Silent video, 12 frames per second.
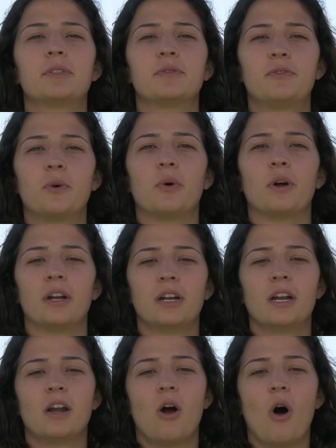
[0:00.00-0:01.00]
of 4,
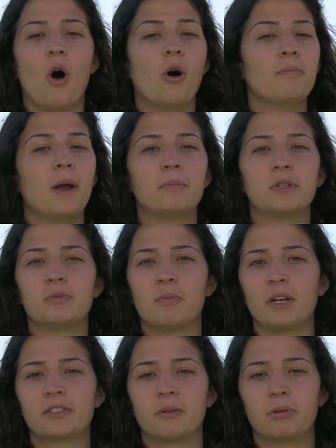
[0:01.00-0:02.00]
all members
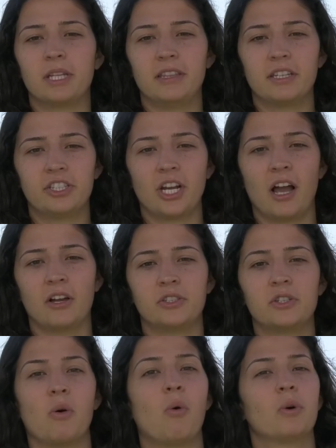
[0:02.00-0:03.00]
must complete the
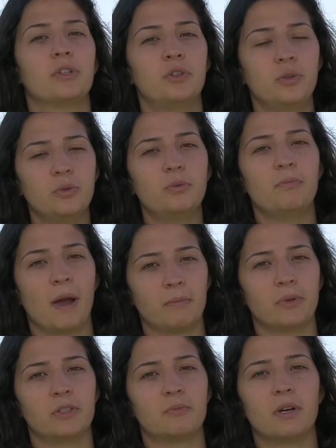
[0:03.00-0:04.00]
challenge or 2
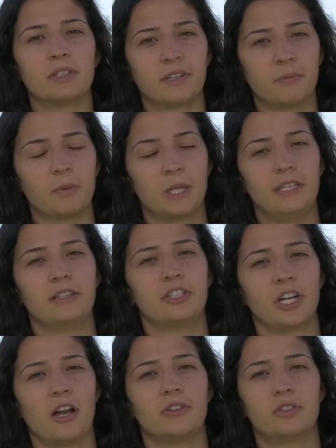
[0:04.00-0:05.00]
members must complete the
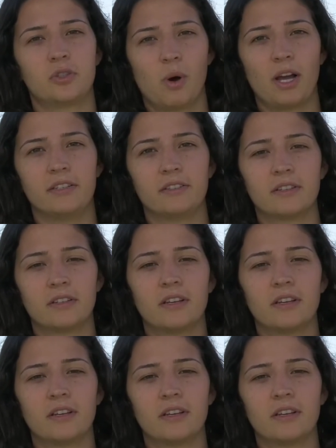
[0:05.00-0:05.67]
challenge twice.